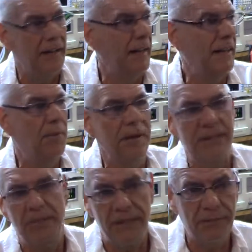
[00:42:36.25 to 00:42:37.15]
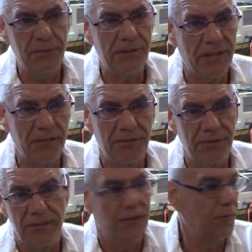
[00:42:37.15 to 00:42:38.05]
anybody's believe me stuff.
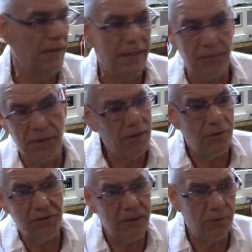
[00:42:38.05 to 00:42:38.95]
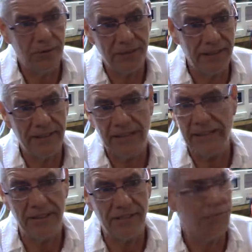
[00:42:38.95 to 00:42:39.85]
And when I get my little thing working and I
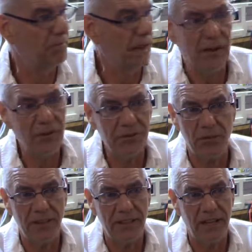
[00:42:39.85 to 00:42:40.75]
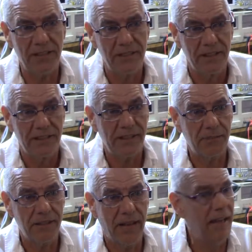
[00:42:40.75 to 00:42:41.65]
get my house running out, that's
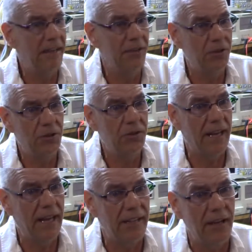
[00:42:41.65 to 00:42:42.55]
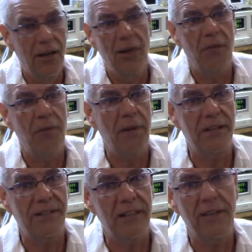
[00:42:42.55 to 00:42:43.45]
mean I can do that for
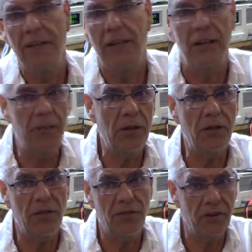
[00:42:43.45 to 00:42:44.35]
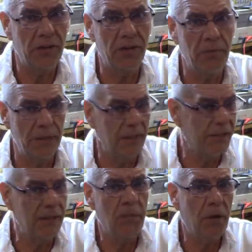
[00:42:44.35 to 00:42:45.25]
myself in the middle of fucking
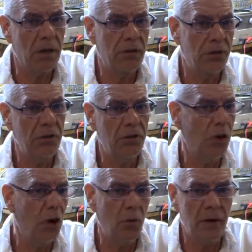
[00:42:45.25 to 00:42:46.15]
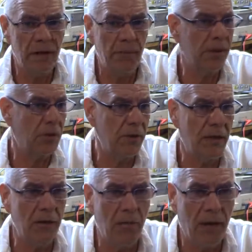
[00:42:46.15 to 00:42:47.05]
Timbuktu nowhere, about
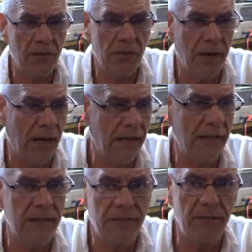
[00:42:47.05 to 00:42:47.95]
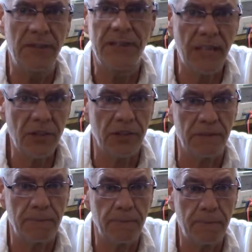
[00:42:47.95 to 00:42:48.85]
300 miles from any
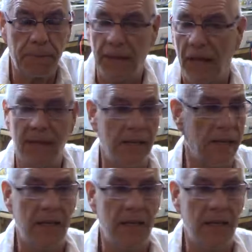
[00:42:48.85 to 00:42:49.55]
civilization, and